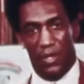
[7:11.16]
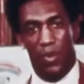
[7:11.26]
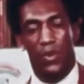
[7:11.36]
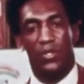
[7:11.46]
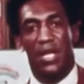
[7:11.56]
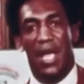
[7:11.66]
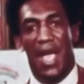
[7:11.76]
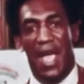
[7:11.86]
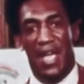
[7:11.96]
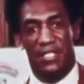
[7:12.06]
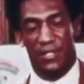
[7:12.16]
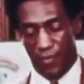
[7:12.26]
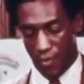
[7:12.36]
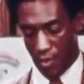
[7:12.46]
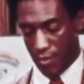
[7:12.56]
Quote, as
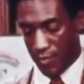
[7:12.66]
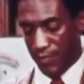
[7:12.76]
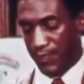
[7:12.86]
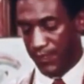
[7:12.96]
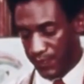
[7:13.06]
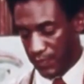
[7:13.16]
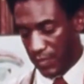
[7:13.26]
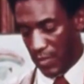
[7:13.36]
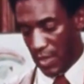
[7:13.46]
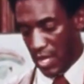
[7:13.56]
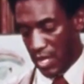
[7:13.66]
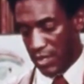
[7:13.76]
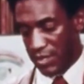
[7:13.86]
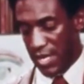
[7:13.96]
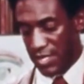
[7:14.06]
for.
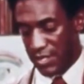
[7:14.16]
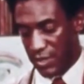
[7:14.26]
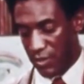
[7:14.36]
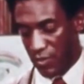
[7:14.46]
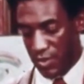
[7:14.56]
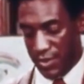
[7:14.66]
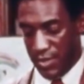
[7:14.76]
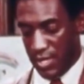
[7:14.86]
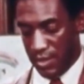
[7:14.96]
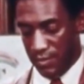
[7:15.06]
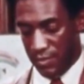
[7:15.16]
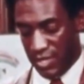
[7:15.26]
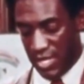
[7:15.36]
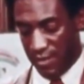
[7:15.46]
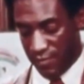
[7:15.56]
This has to do with
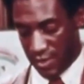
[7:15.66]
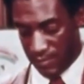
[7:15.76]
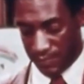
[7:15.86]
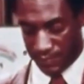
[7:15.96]
slavery.